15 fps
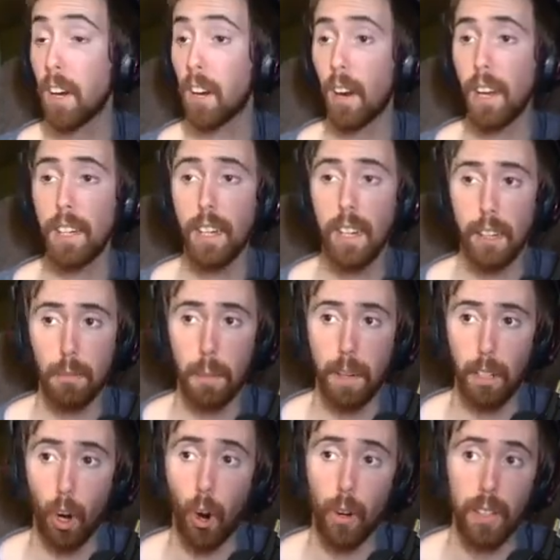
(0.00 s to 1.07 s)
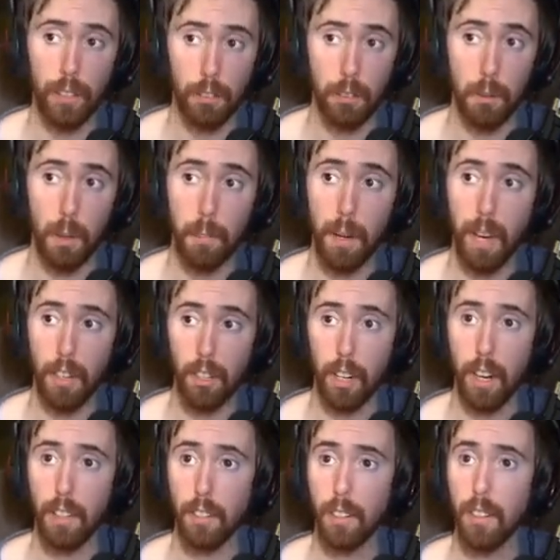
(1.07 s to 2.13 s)
To be fair, I didn't expect Argus to be a patch
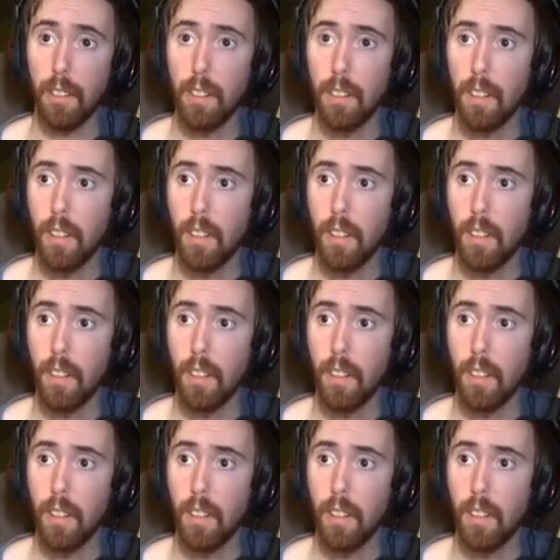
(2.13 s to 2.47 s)
either.